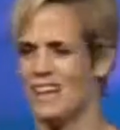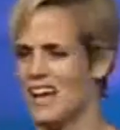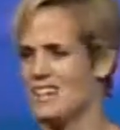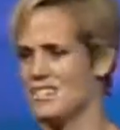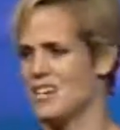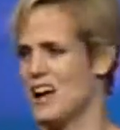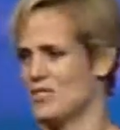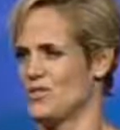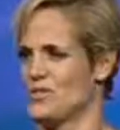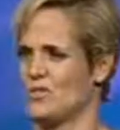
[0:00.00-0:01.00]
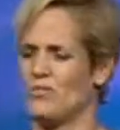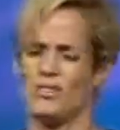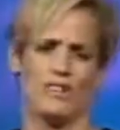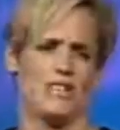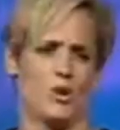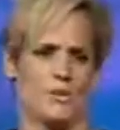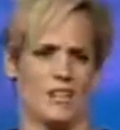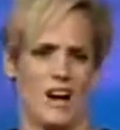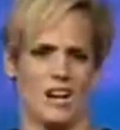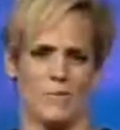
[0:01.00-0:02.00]
Us doctors, we don't really know what we're
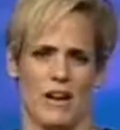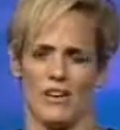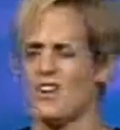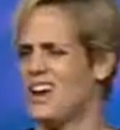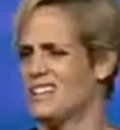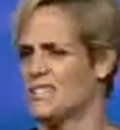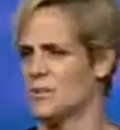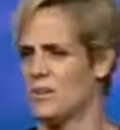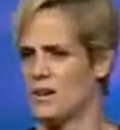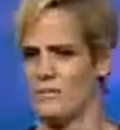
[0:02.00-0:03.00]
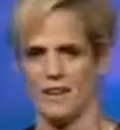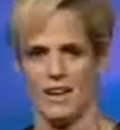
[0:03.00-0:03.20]
talking about. Go ahead and swim.